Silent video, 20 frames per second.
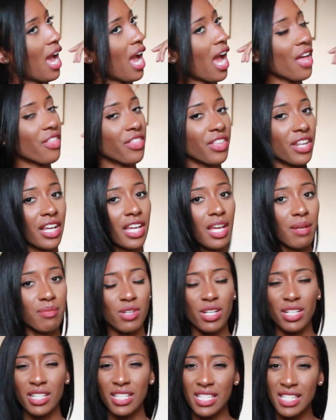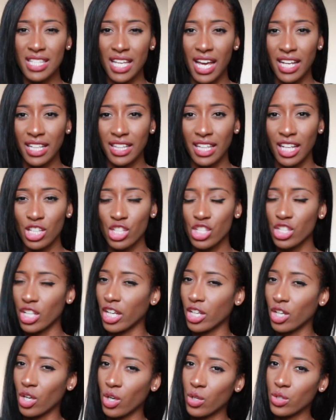And then I kept trying to decide, like, should
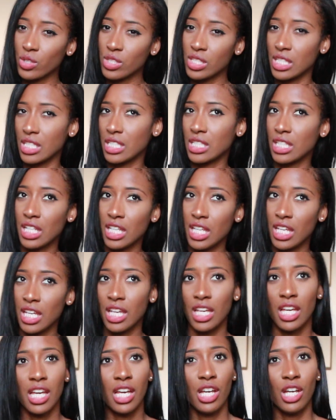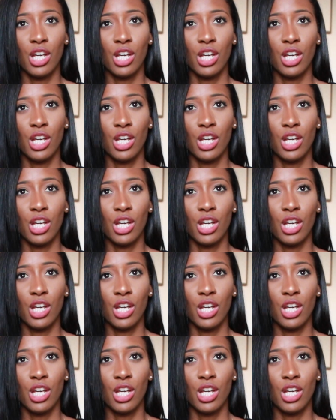I go to the city?